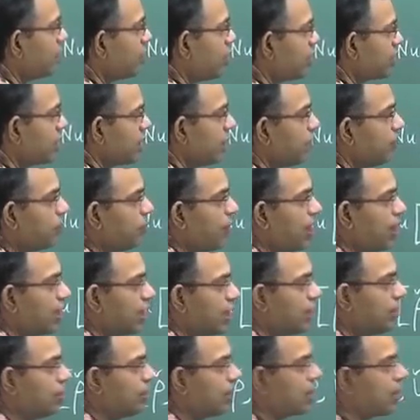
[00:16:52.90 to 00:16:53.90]
course
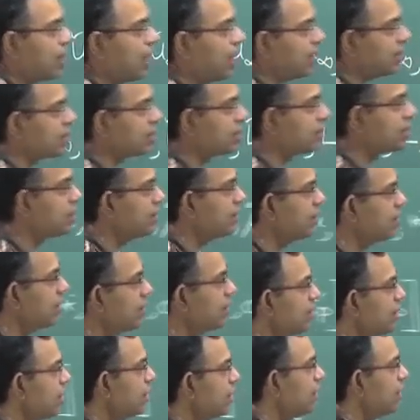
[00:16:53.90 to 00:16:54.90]
important because
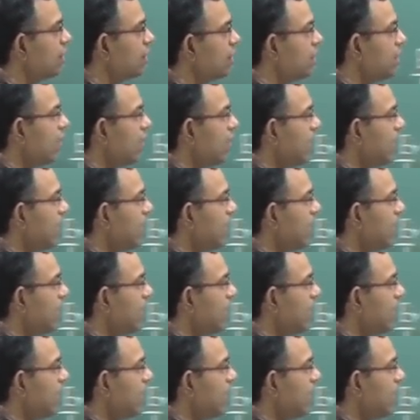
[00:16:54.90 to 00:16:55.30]
the